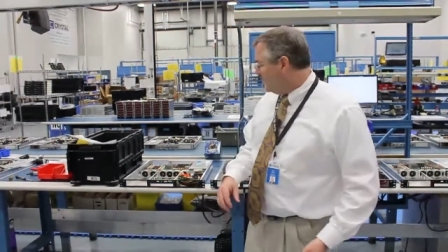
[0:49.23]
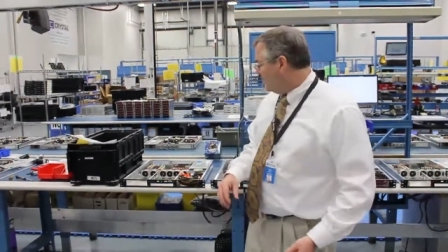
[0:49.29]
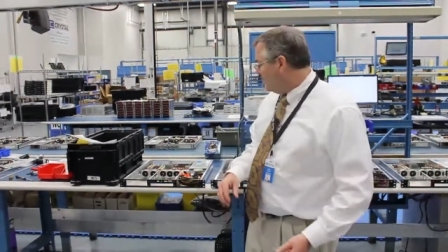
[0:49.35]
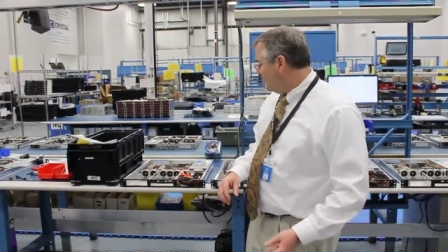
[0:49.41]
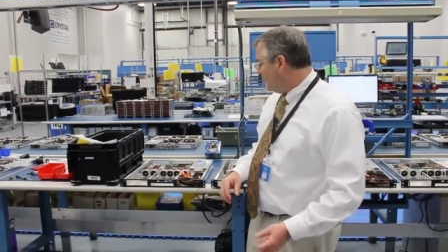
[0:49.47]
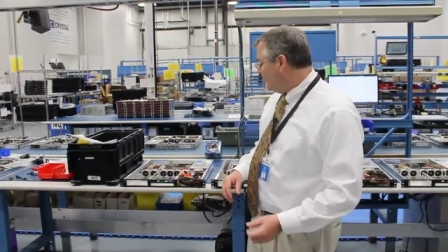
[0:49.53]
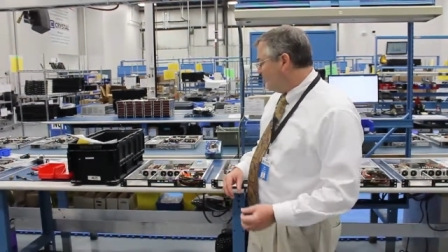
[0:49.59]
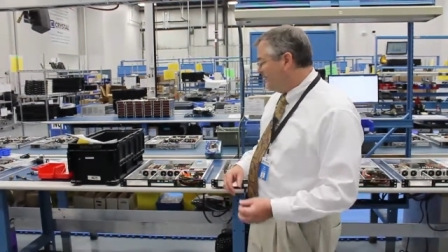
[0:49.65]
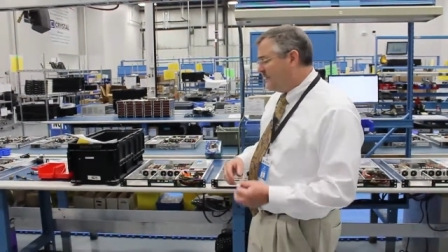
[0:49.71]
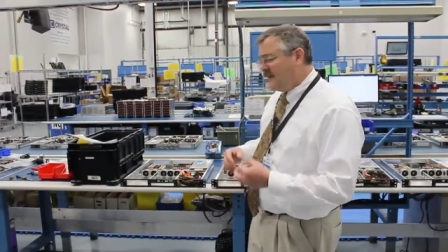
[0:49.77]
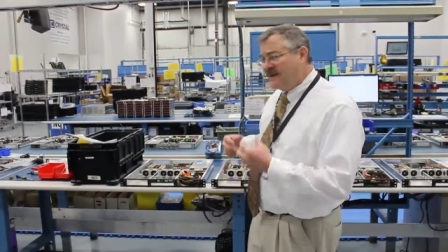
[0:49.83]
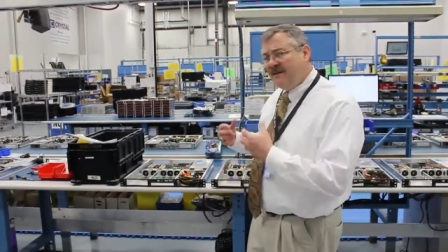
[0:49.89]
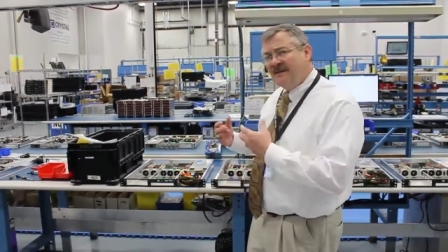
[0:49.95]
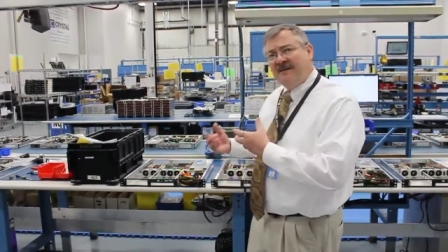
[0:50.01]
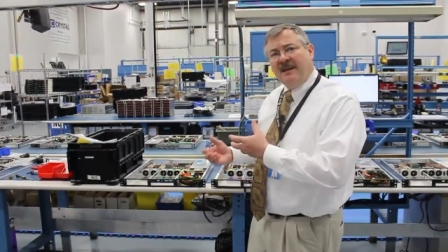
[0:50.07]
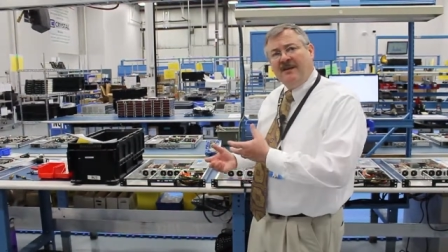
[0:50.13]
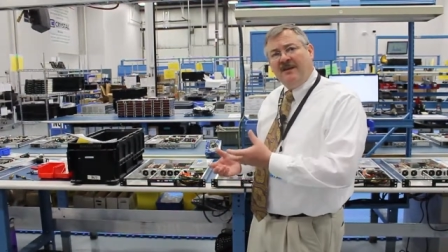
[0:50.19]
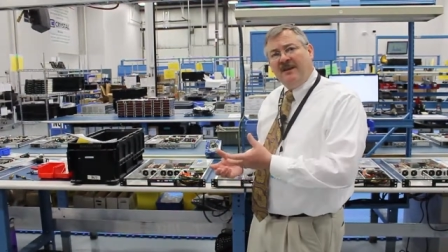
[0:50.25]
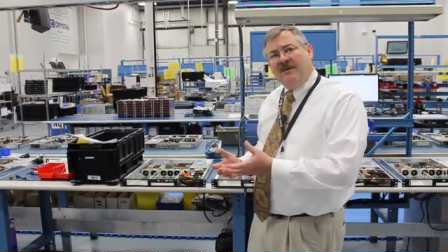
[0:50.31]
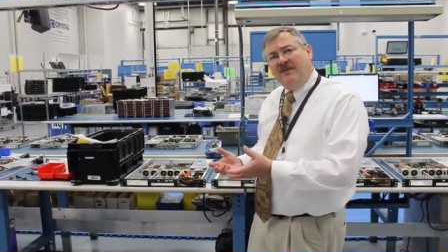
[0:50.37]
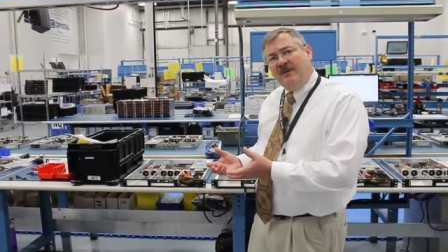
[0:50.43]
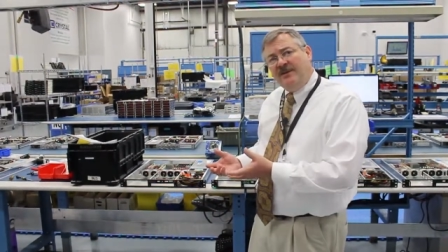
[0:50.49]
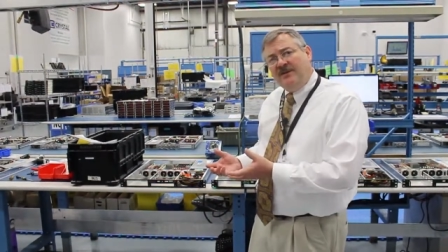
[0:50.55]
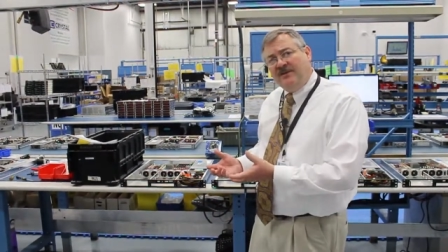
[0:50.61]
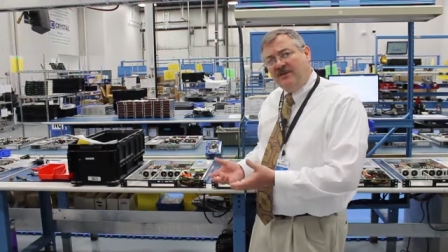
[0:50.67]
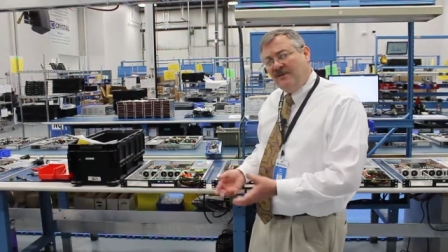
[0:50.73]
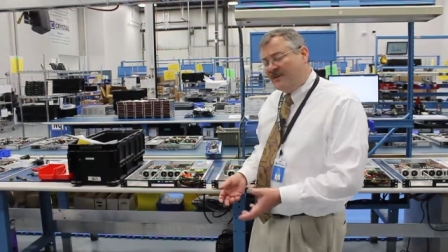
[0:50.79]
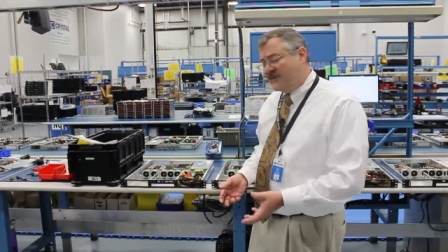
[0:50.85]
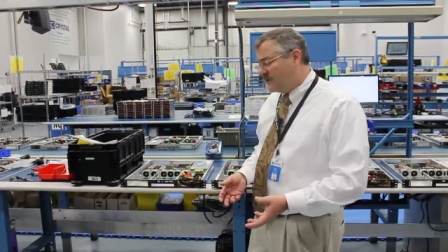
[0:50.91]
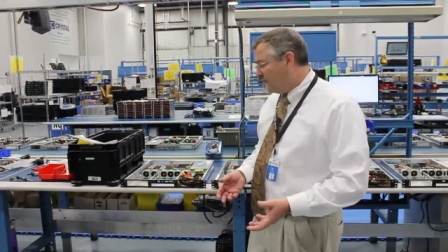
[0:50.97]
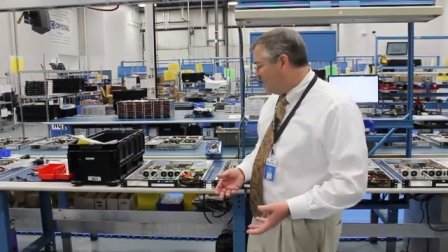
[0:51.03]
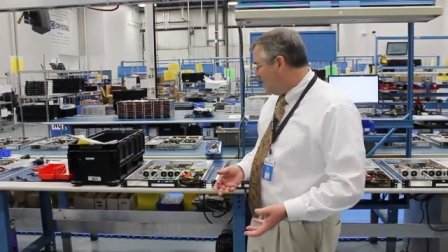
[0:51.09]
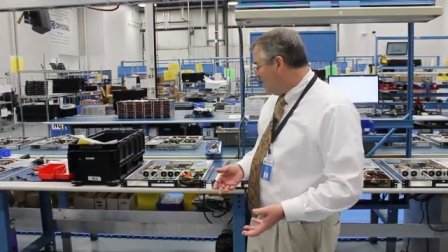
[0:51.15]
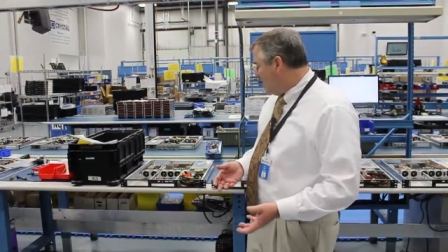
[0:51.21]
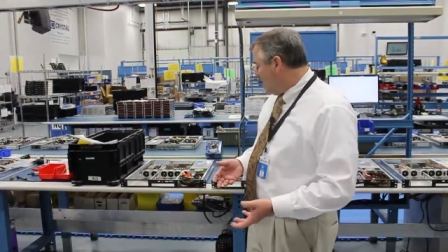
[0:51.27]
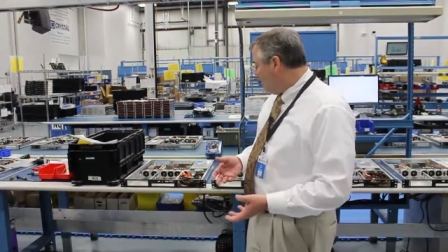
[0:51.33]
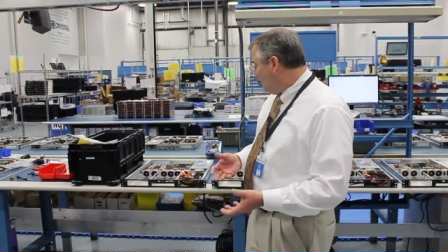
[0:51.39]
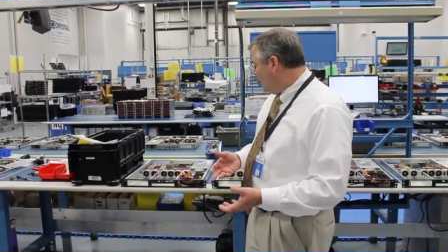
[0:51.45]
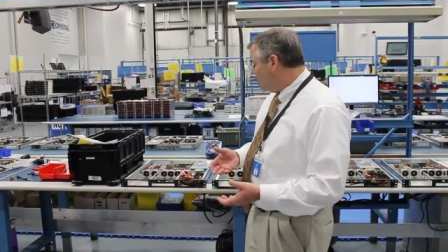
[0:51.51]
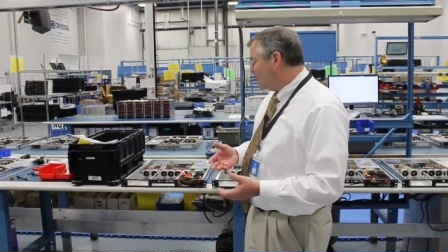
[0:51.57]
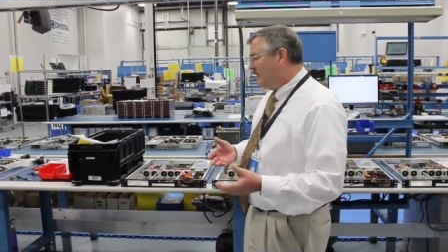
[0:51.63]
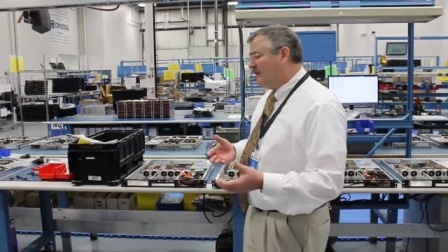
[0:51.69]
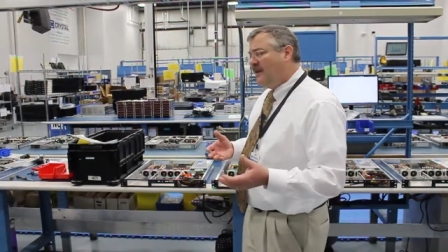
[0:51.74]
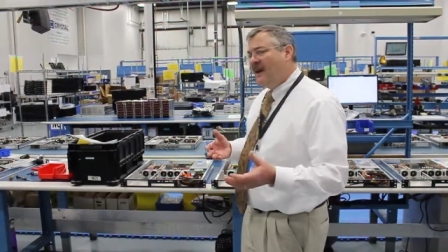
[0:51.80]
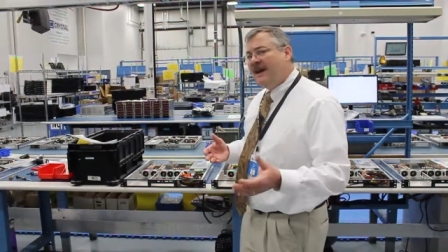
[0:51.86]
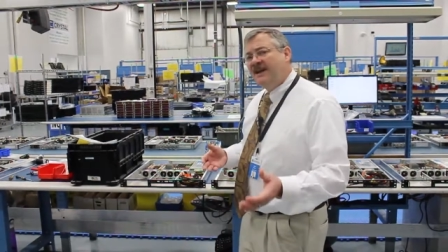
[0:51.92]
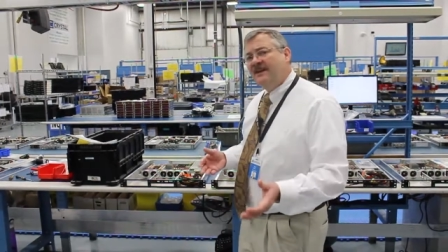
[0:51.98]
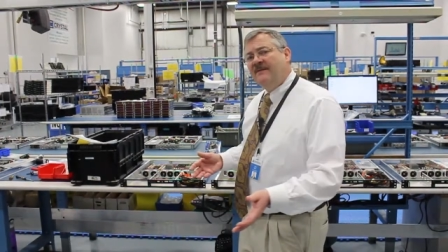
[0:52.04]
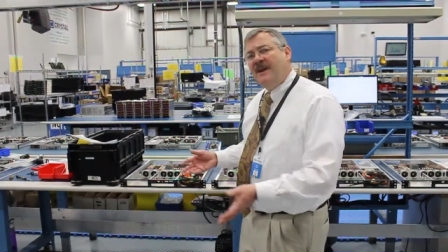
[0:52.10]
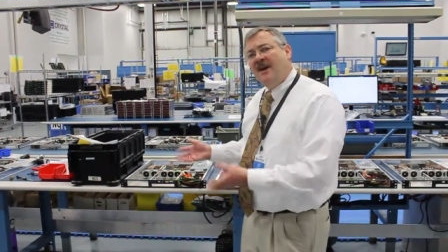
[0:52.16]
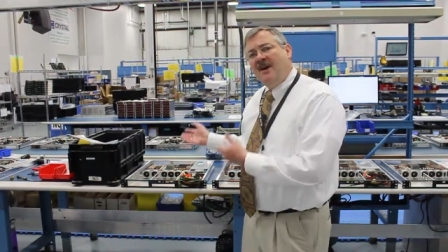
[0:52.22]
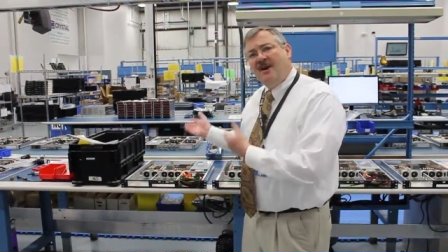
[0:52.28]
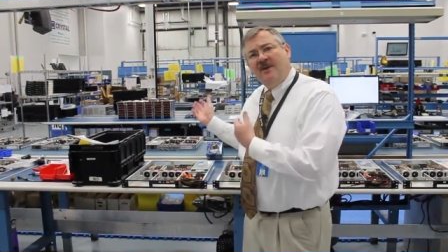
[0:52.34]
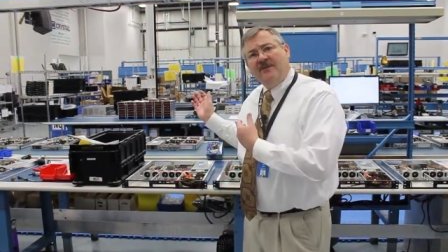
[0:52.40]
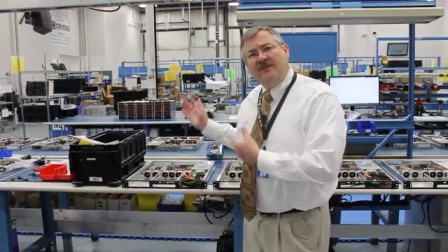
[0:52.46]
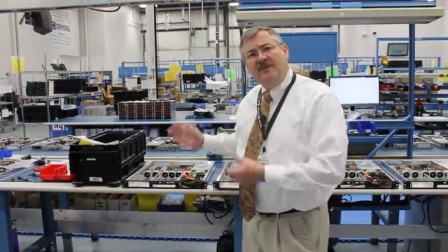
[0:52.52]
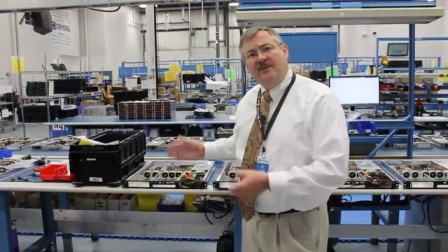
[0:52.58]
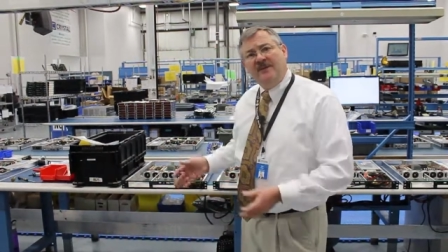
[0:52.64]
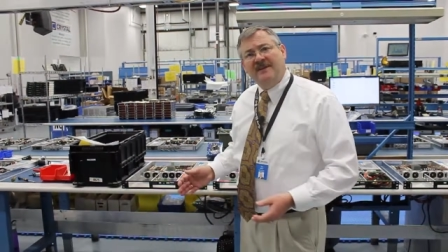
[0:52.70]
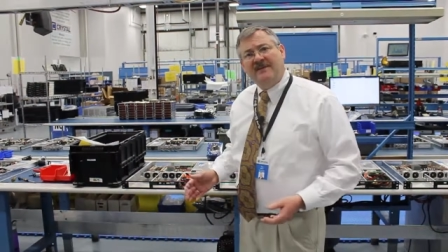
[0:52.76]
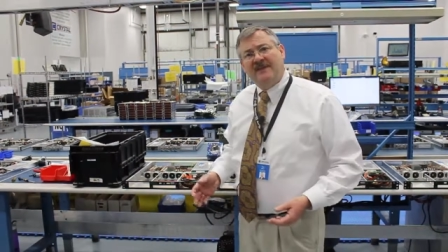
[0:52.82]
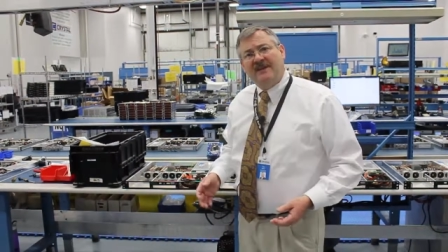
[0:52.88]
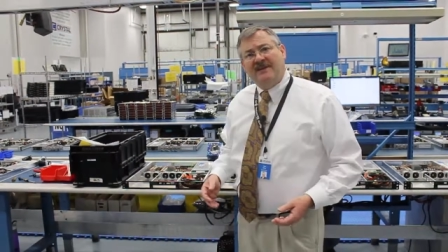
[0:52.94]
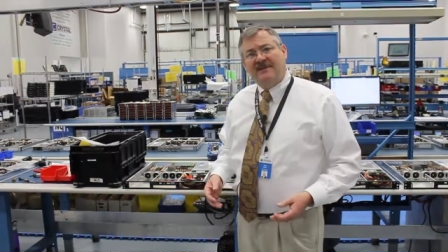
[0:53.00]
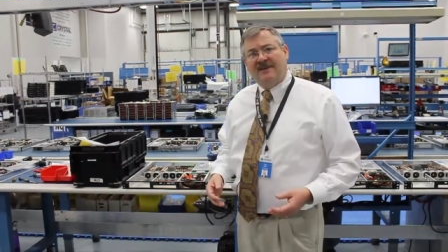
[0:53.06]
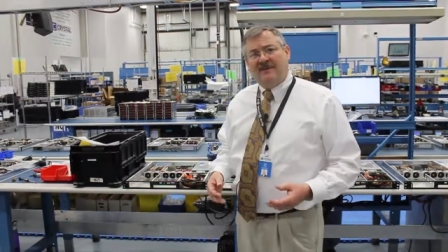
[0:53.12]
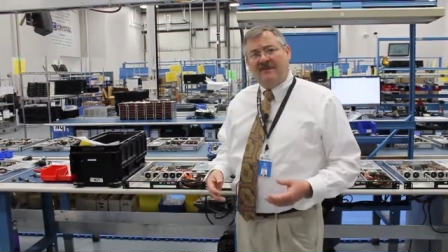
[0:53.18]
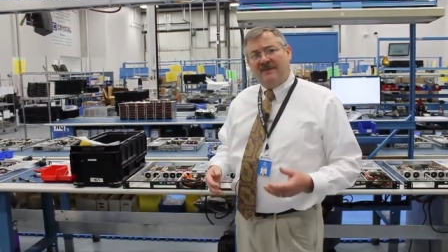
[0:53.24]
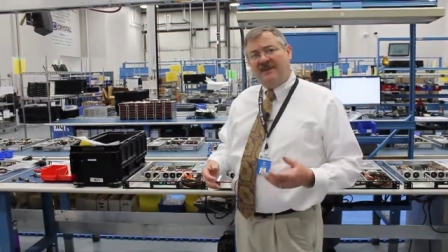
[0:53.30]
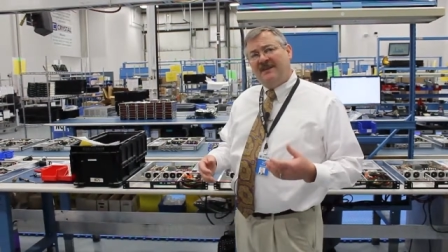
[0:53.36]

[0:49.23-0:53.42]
Um, the other thing that we do is we push a lot of air through this system,